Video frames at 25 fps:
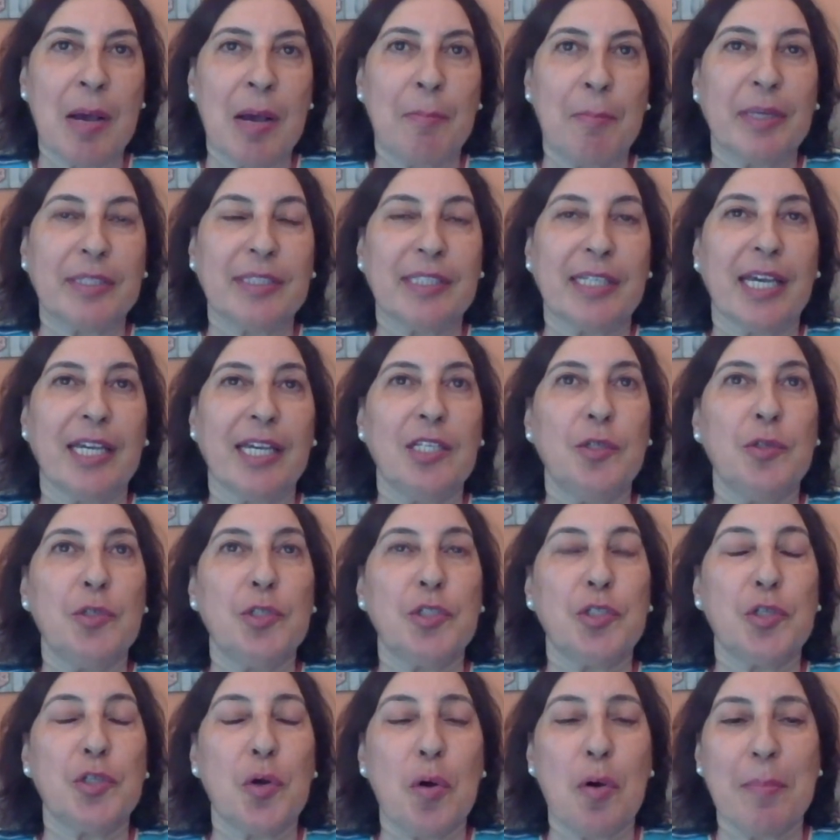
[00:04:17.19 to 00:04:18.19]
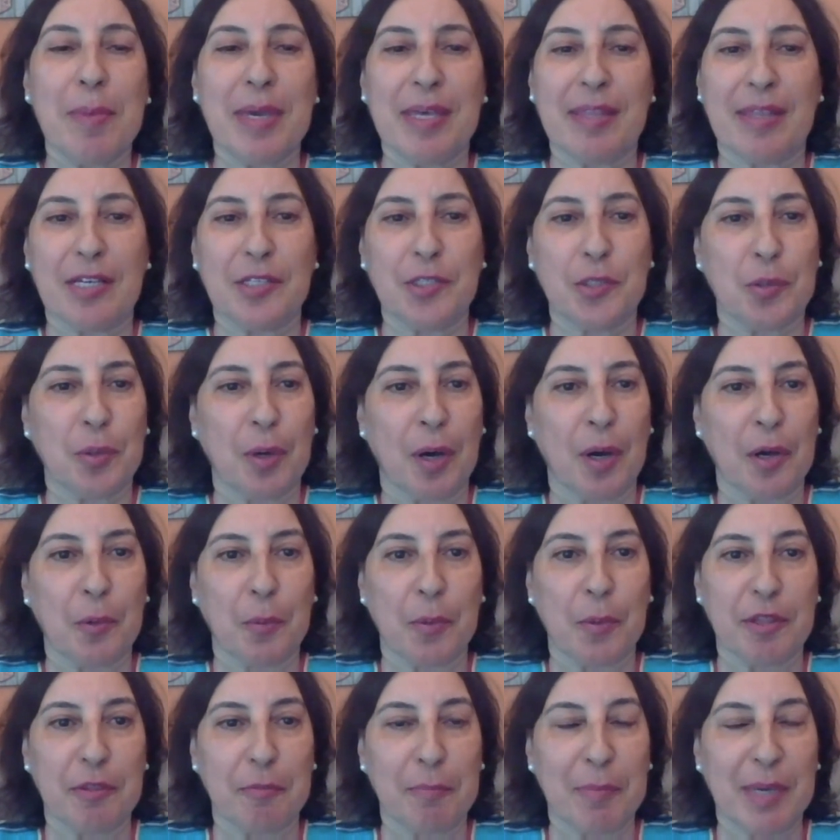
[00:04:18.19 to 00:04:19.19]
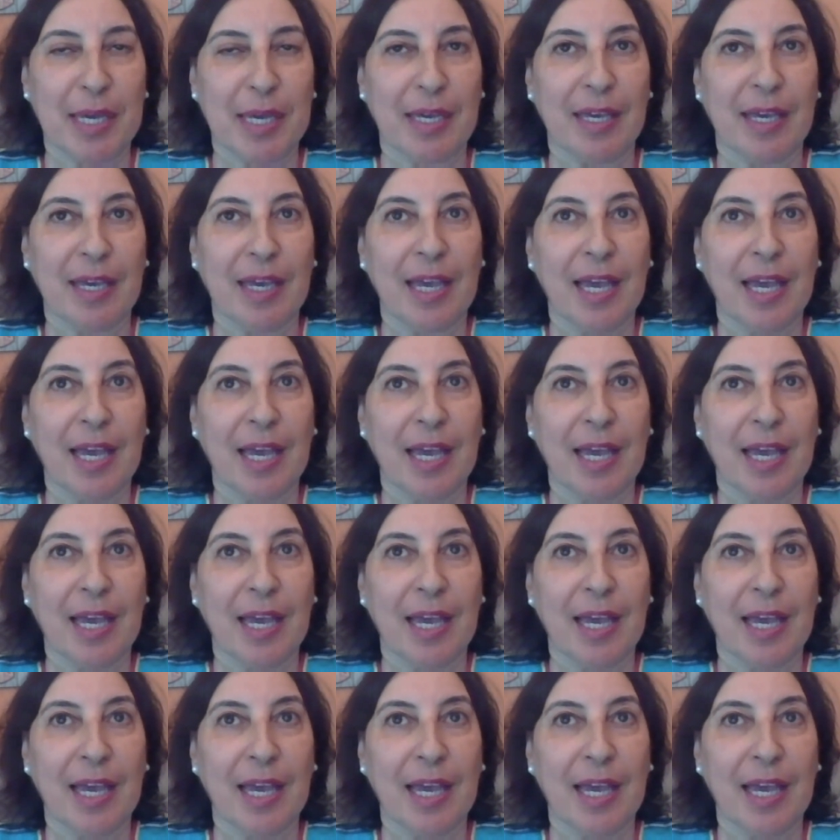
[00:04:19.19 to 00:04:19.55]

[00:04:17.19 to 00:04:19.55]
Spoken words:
But can you show me that you are with me?